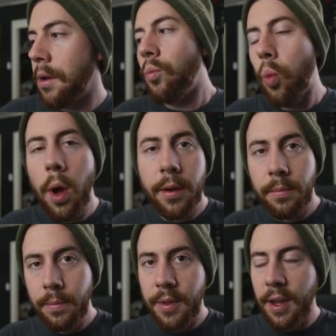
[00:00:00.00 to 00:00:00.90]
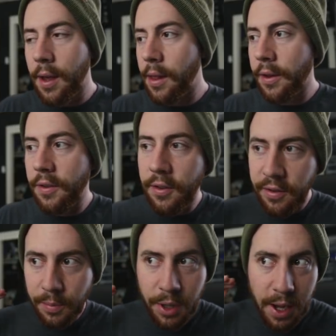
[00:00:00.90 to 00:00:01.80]
One thing I like to
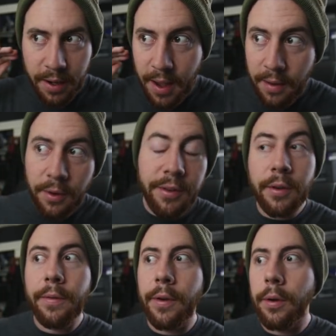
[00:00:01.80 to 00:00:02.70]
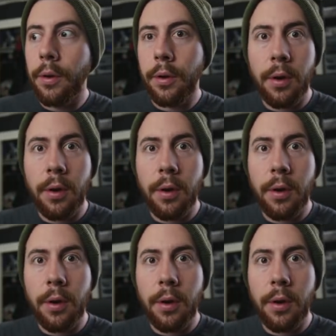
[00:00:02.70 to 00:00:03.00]
just apply to every single photo